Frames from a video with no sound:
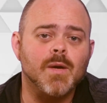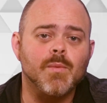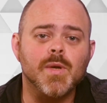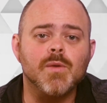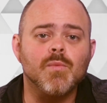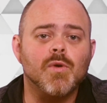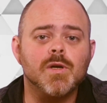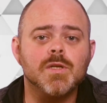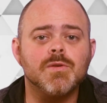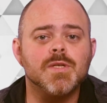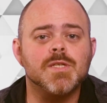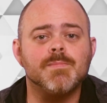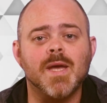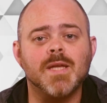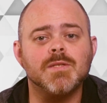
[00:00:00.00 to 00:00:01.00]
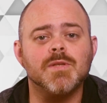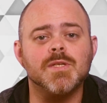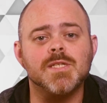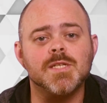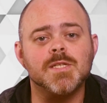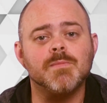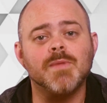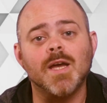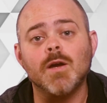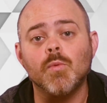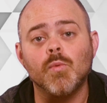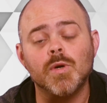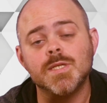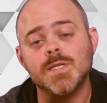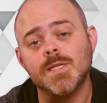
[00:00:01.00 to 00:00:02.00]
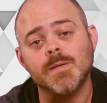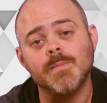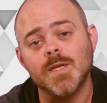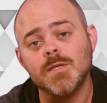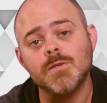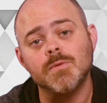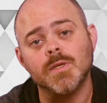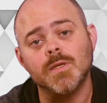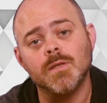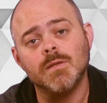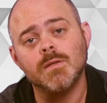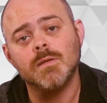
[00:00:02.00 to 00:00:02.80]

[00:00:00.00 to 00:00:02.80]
and we can work to dismantle the system that coerces them into it.